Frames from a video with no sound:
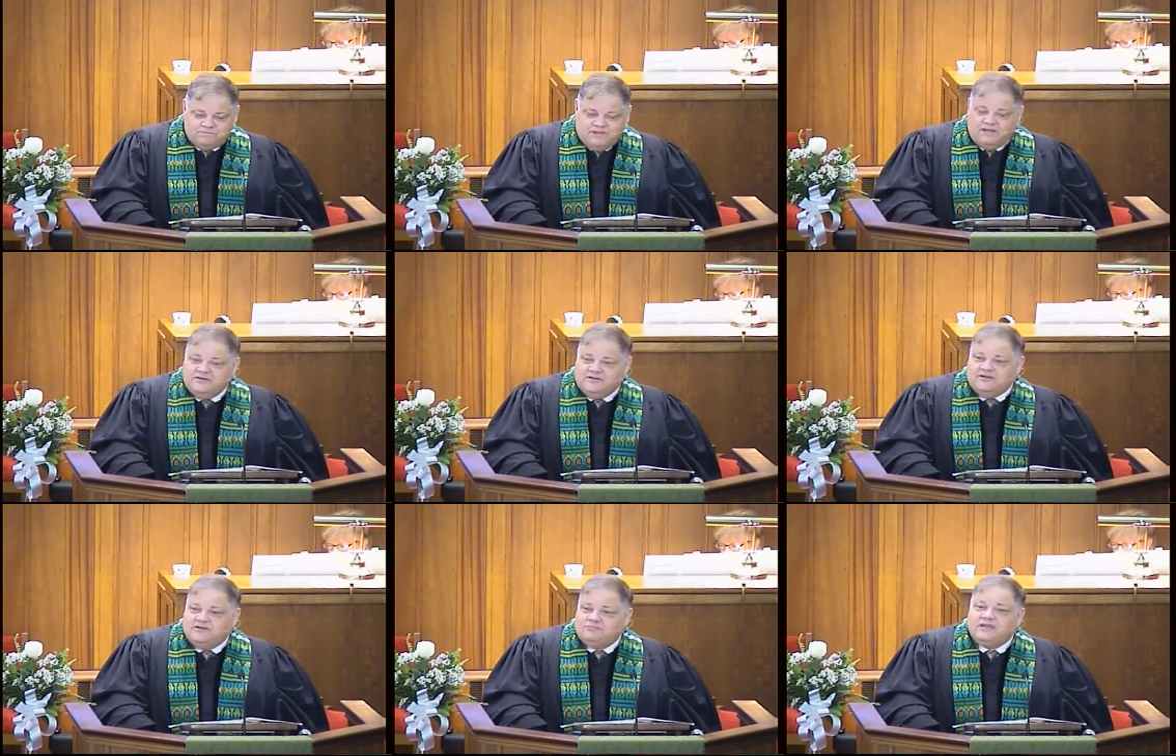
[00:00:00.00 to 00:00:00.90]

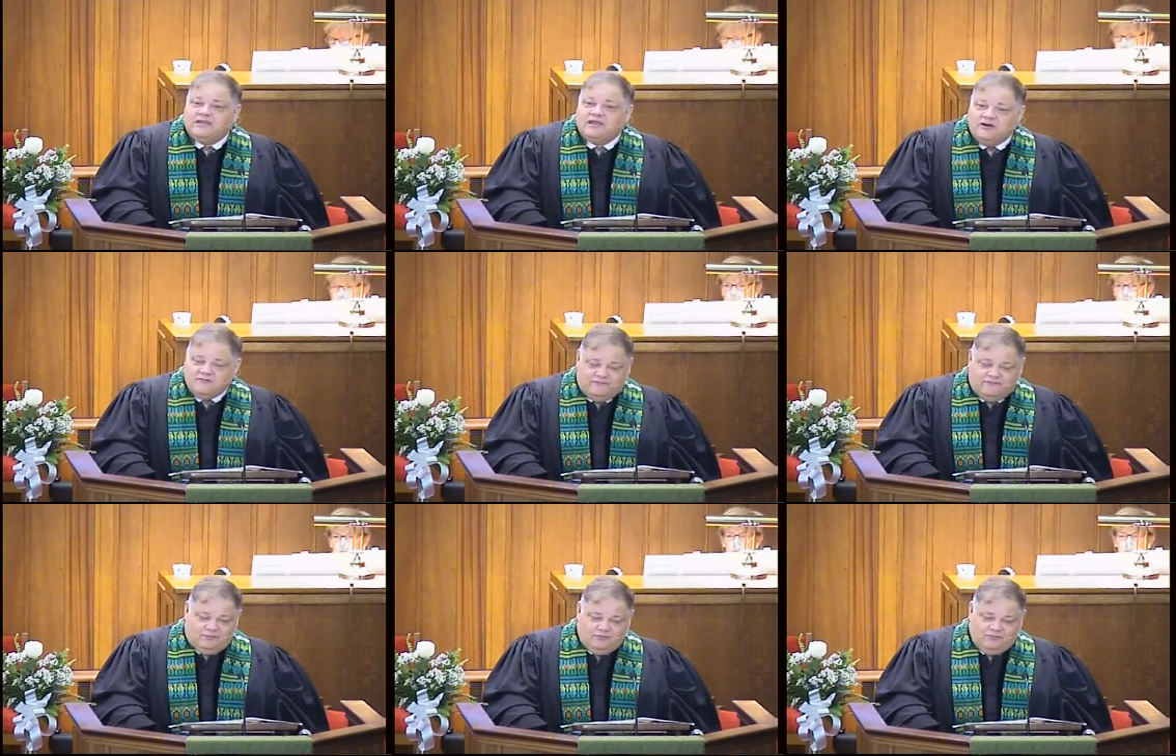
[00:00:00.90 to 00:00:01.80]
Indeed, be
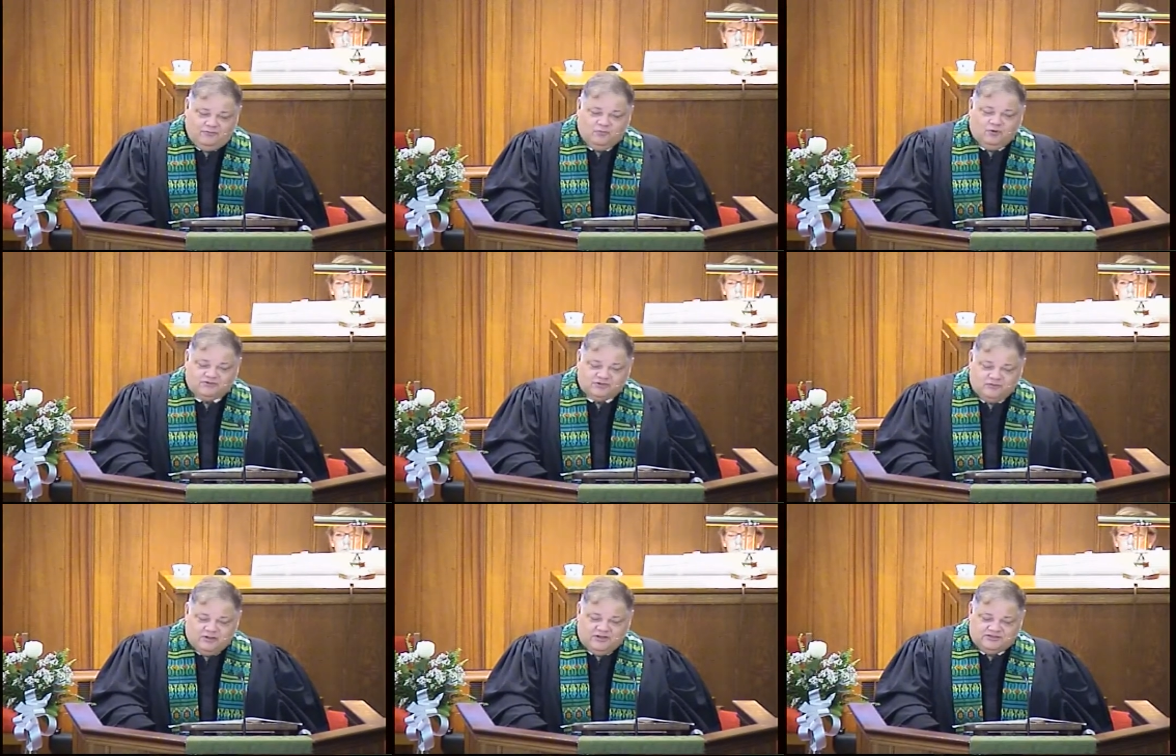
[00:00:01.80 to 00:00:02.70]
careful what you
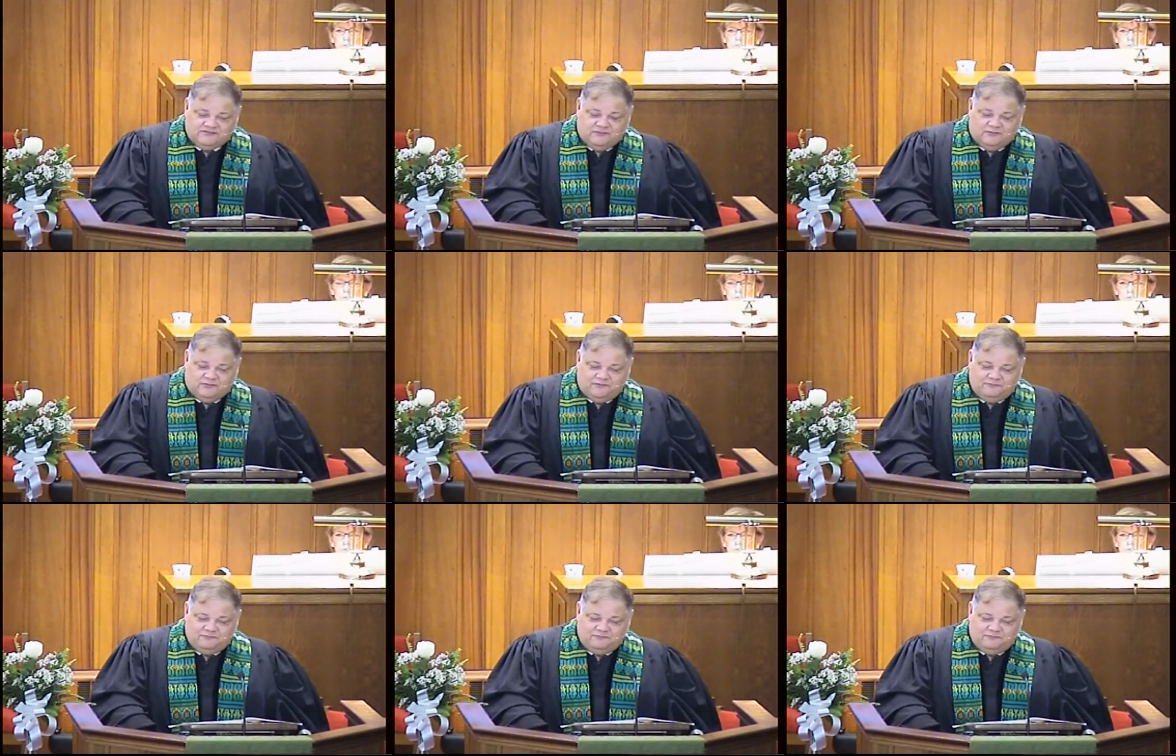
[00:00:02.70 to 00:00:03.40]
ask for.